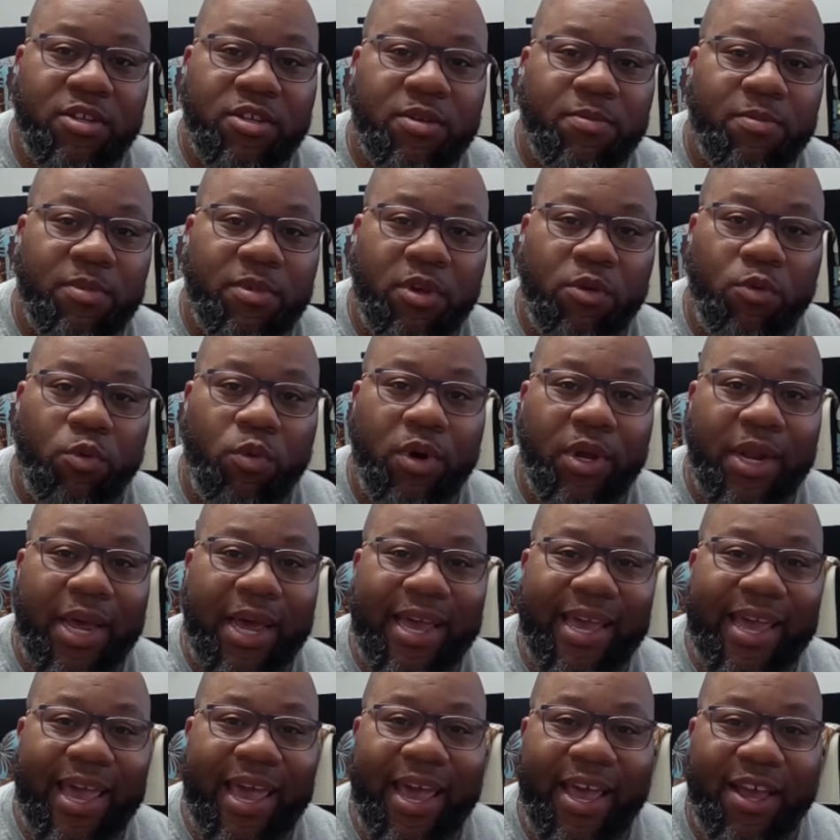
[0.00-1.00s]
to me what I
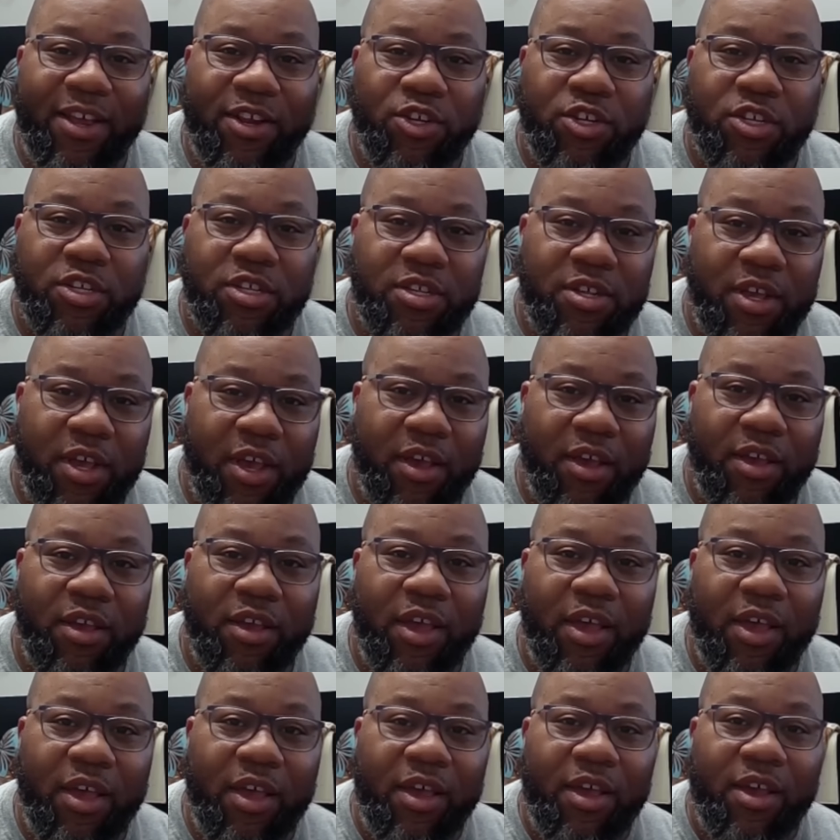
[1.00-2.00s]
had to say
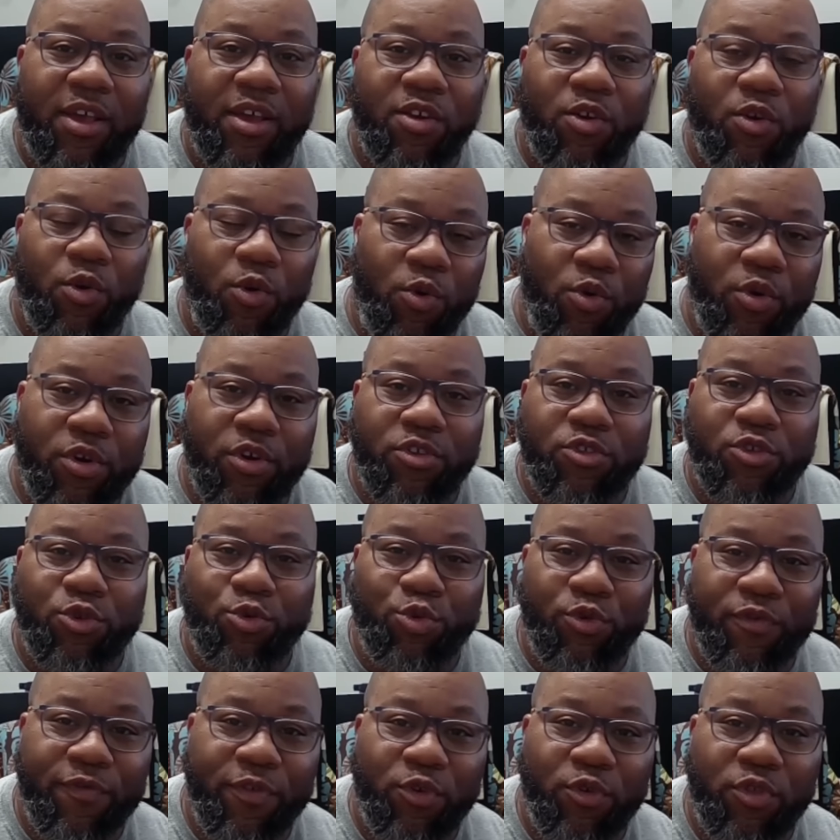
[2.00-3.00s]
in order to
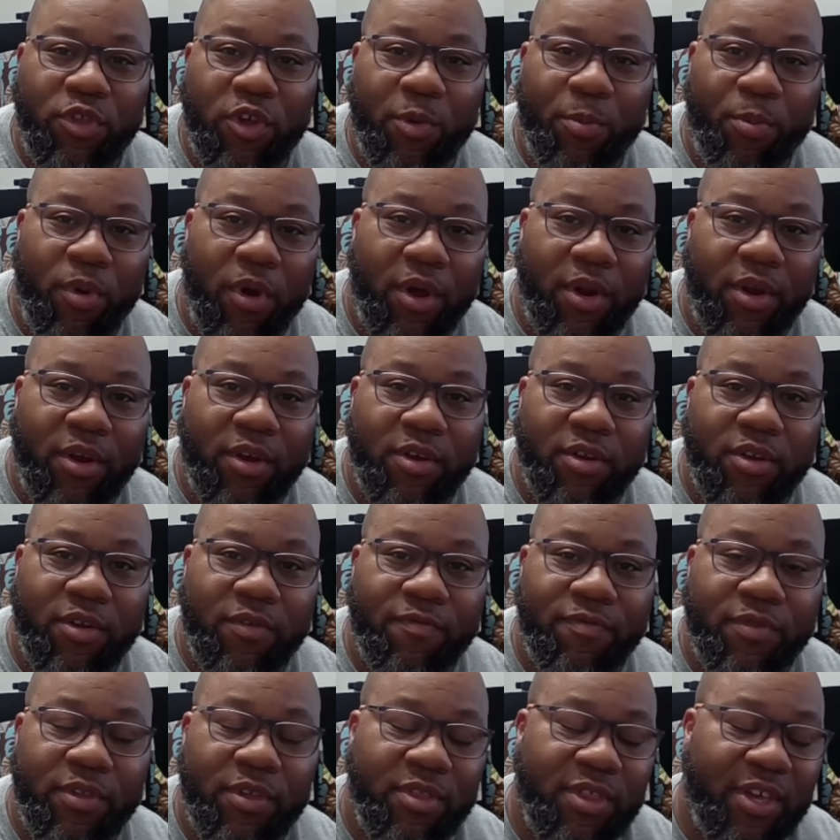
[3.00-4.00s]
review their product.
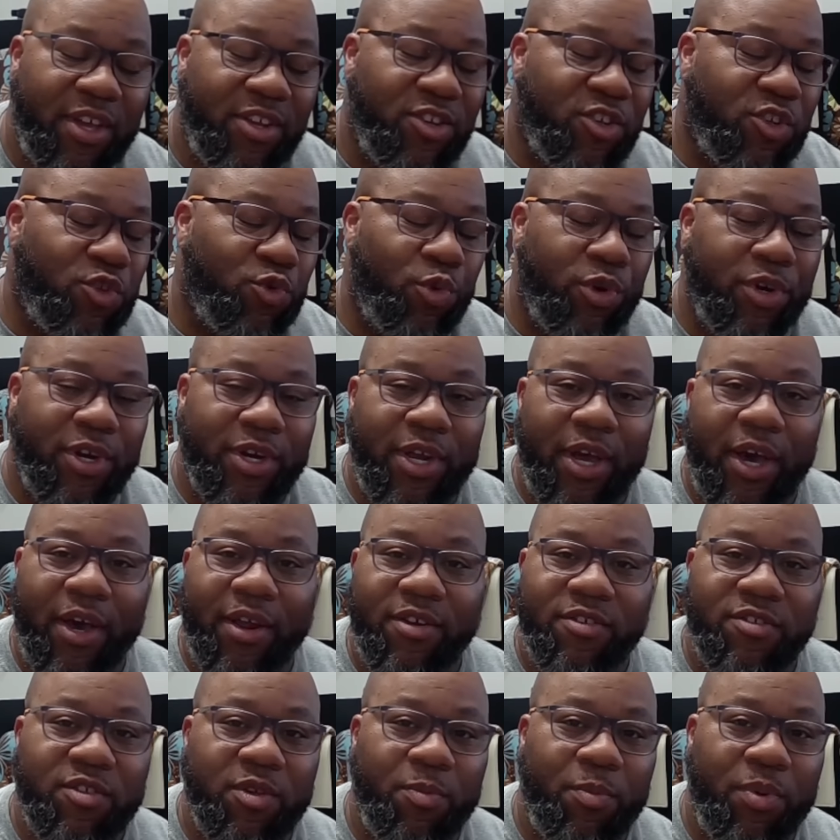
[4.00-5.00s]
They just want an
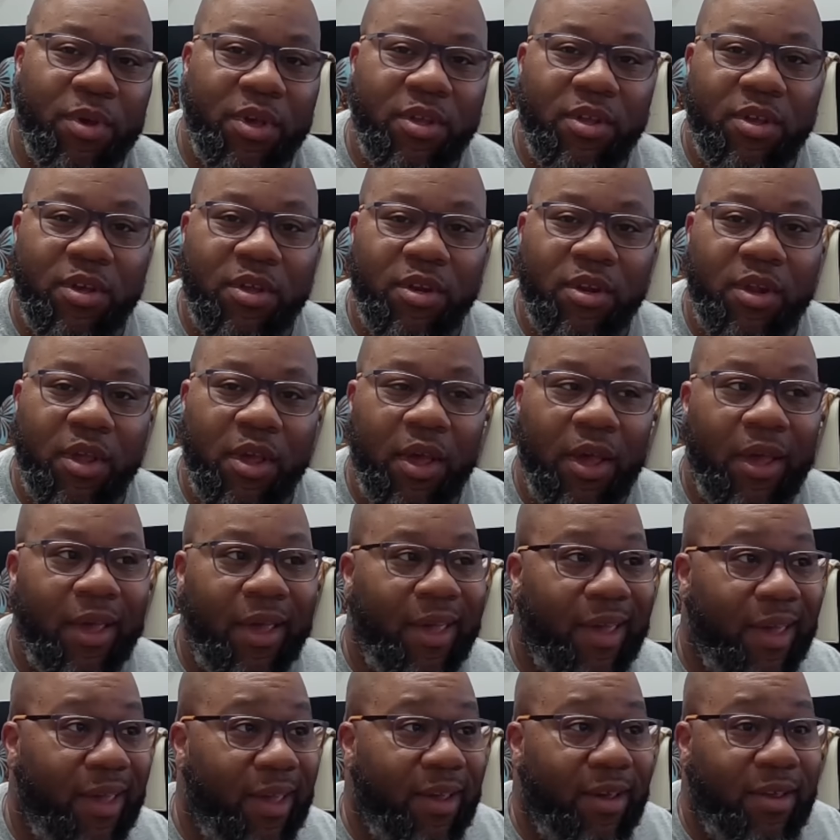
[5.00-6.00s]
honest opinion,
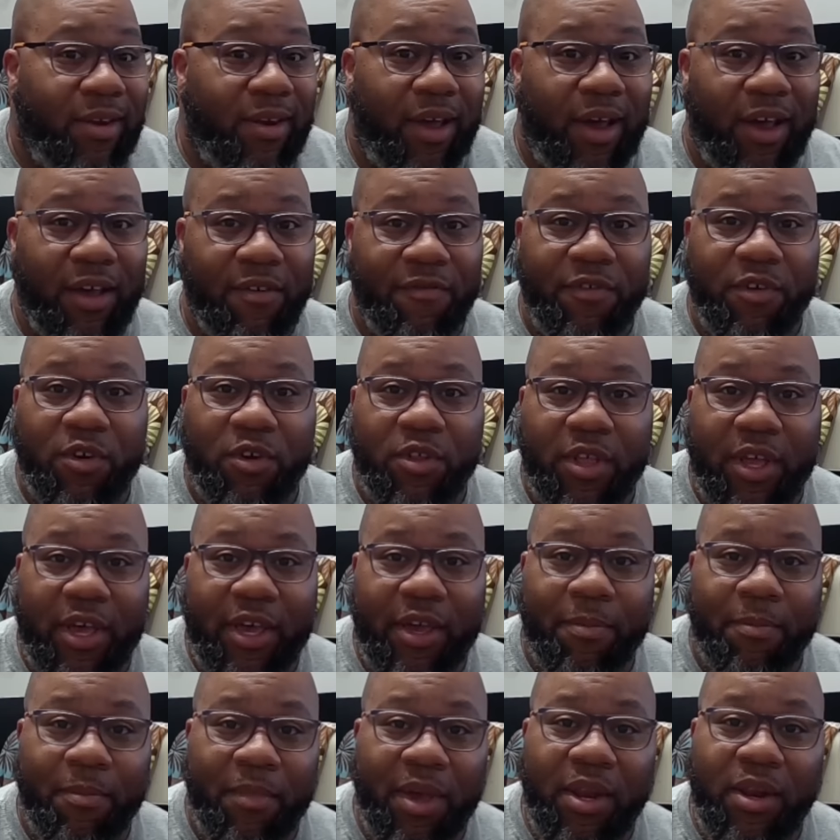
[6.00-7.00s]
and I feel
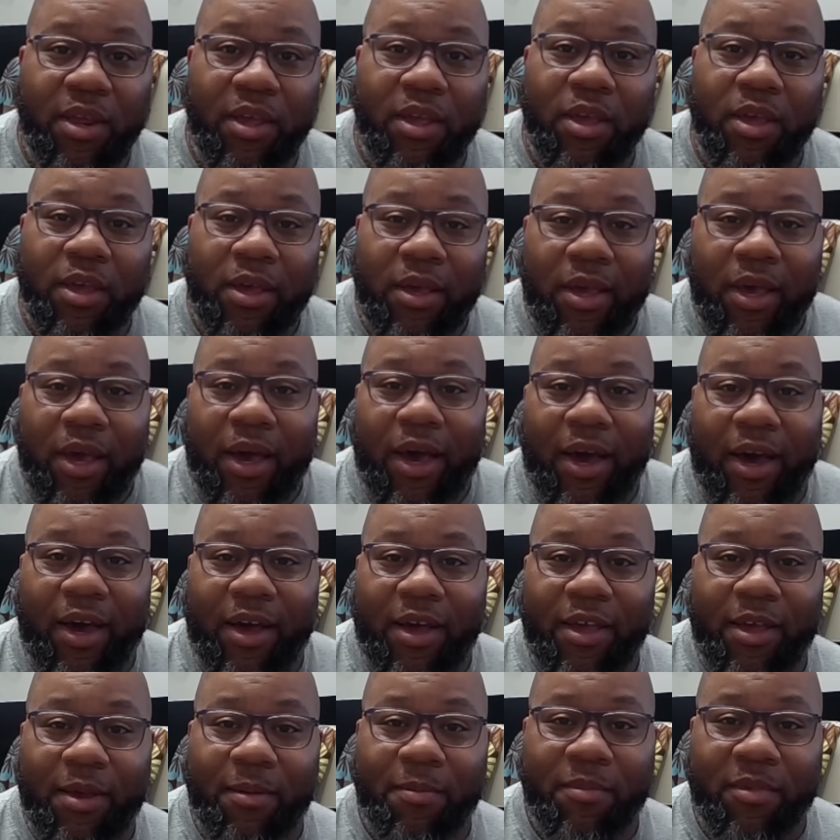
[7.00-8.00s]
like many,
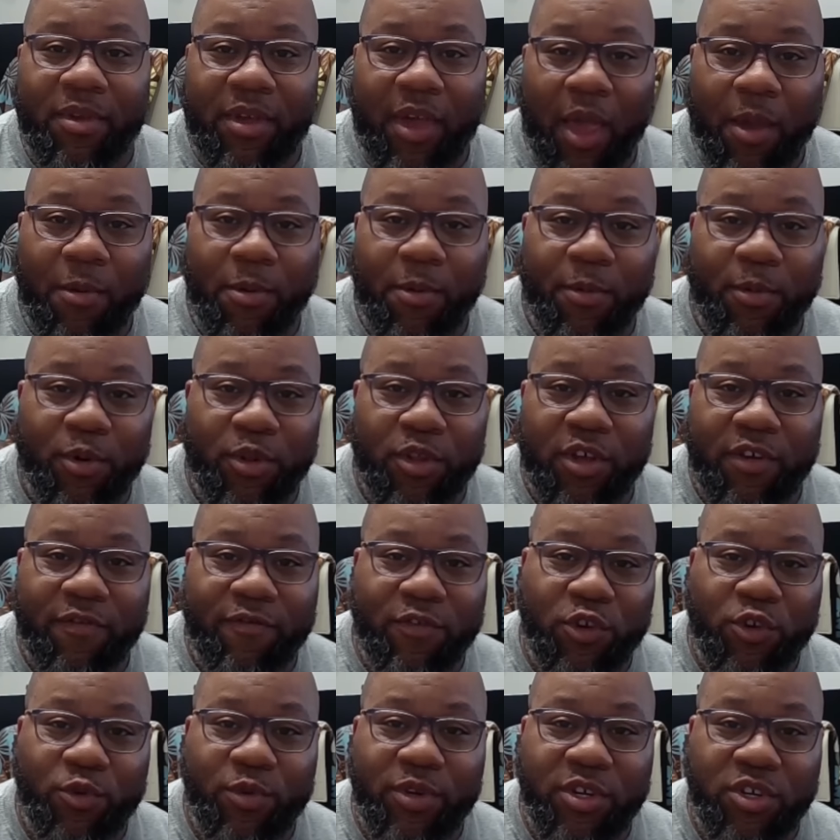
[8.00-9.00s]
I am capable of
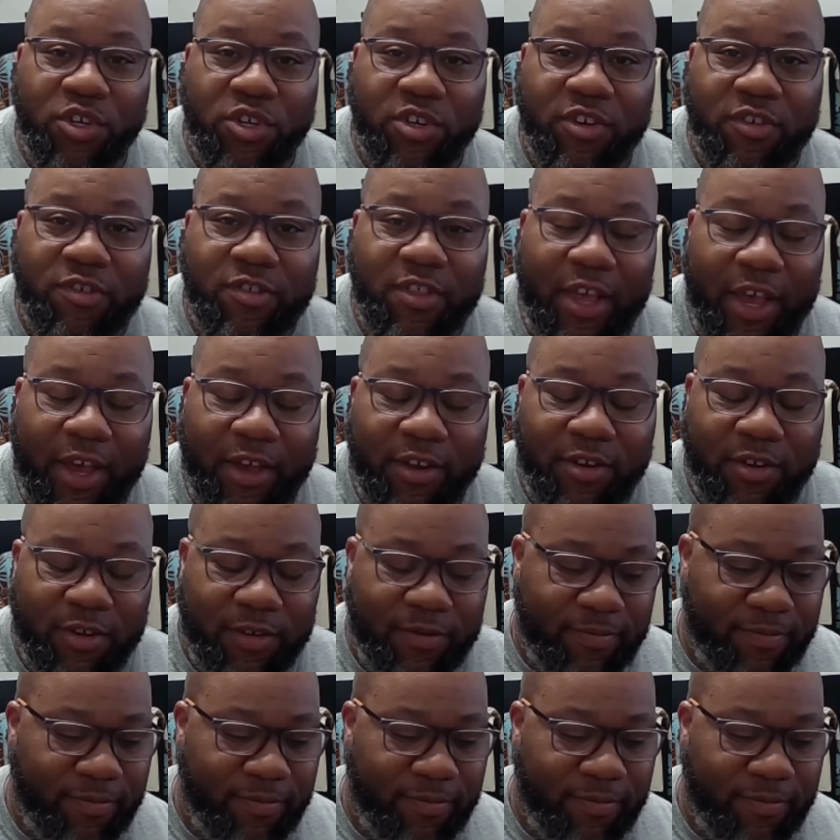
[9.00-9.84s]
doing just that.